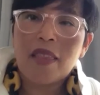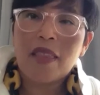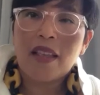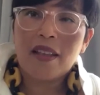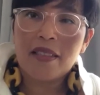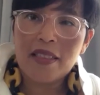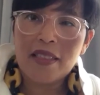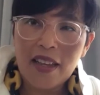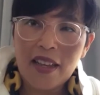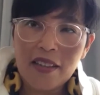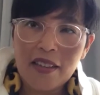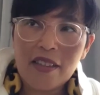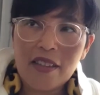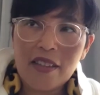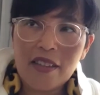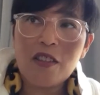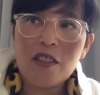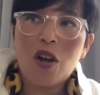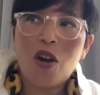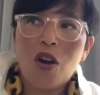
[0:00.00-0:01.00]
does it
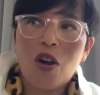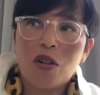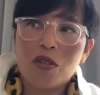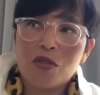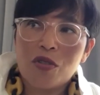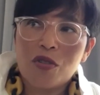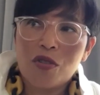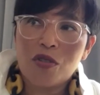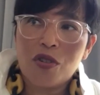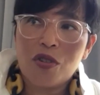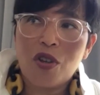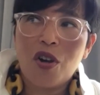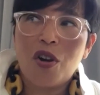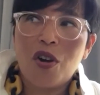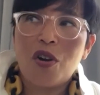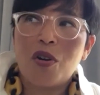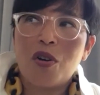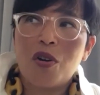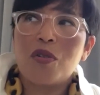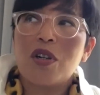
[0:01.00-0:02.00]

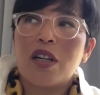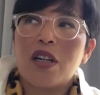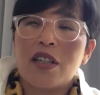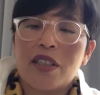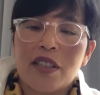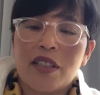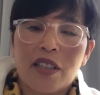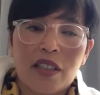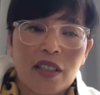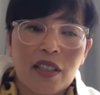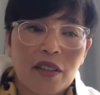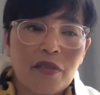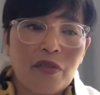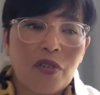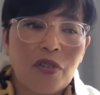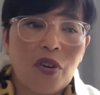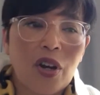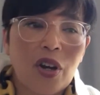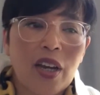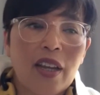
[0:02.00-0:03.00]
also
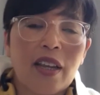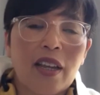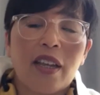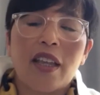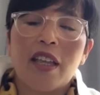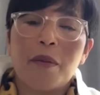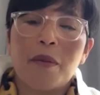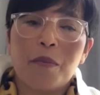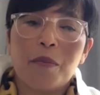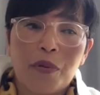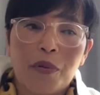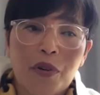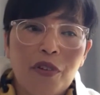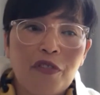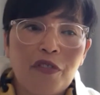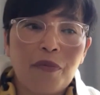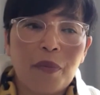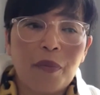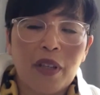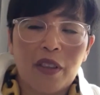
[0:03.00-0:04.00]
delivering
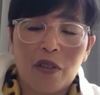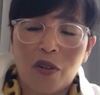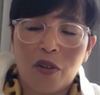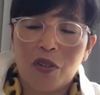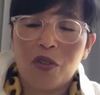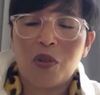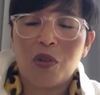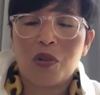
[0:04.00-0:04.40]
improvement on your